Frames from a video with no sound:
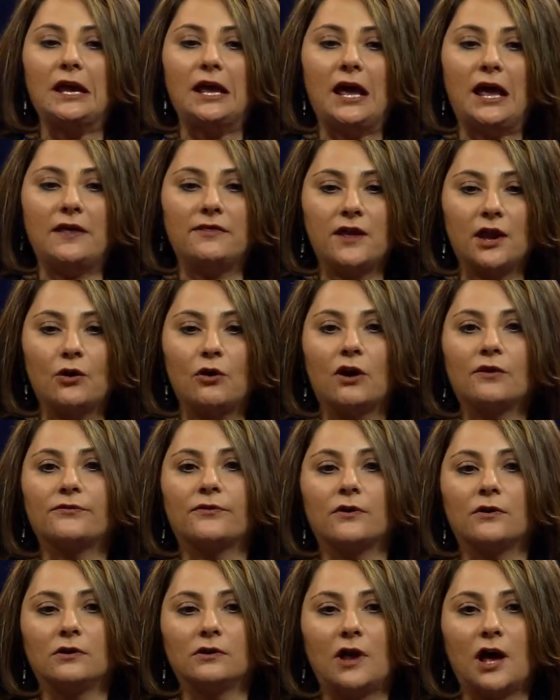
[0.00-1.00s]
and they
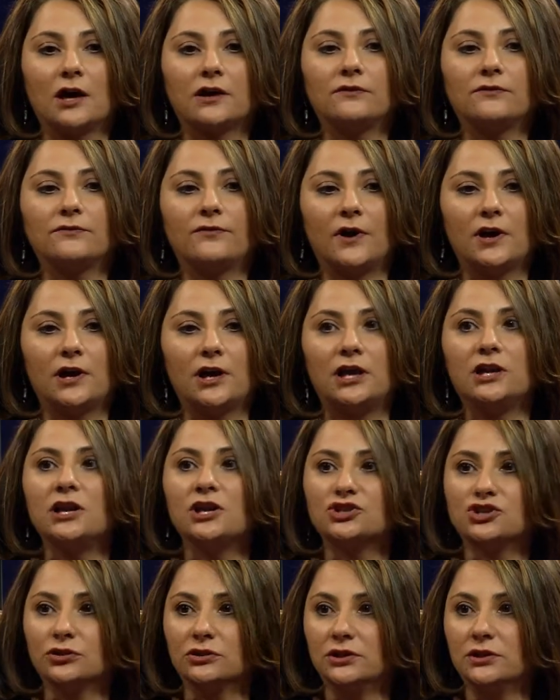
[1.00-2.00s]
offer a lot of
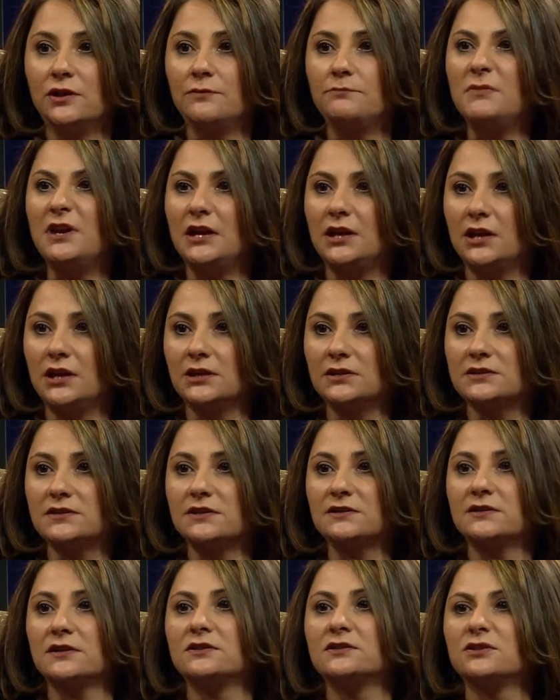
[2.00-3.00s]
initial immediate
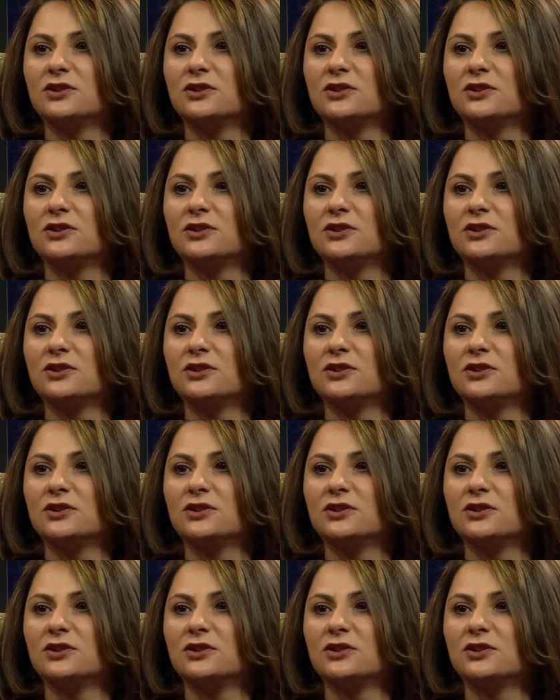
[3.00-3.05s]
assistance,